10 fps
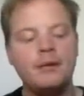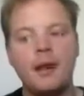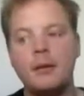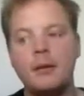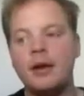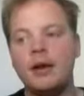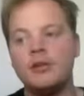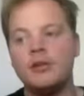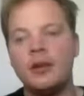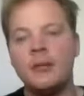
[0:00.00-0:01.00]

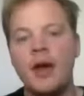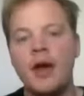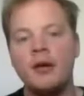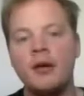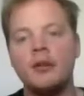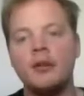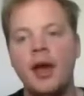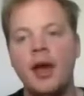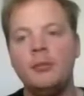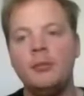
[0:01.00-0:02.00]
database of emails and
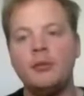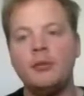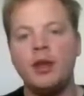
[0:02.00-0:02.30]
names,